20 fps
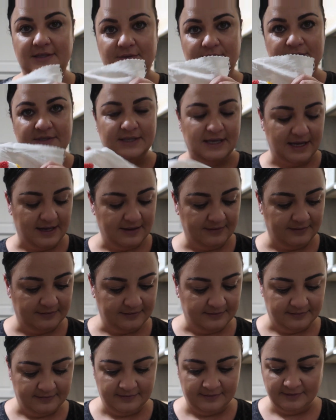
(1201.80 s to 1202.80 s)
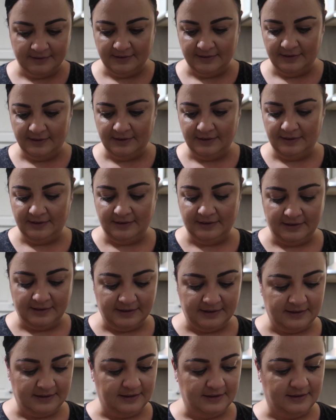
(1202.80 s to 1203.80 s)
So there was that,
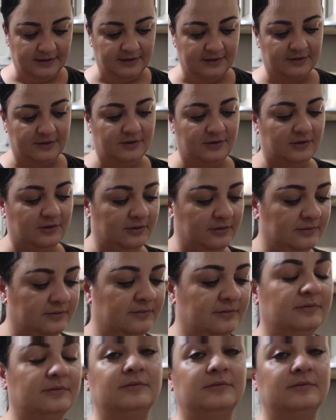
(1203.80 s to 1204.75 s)
and I got